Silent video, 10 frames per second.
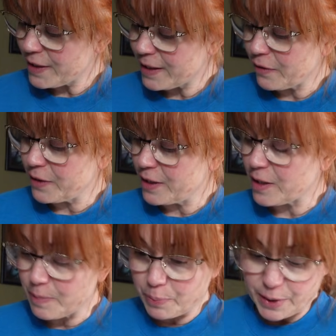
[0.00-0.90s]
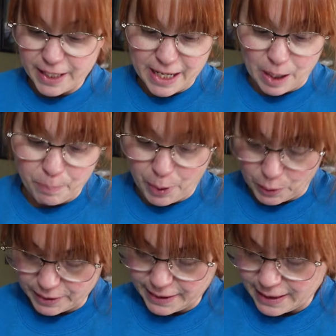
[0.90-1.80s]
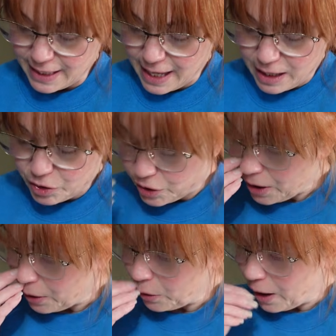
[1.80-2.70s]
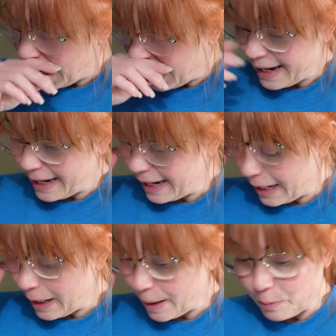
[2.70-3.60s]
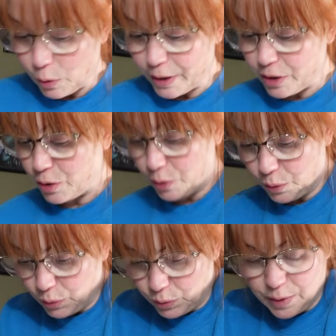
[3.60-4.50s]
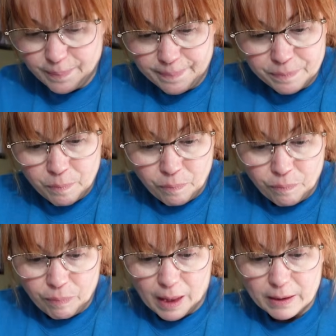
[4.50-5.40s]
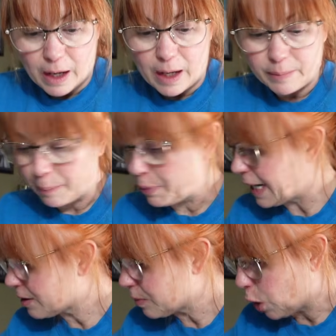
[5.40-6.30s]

stuff is pretty potent, so I am going to like put down some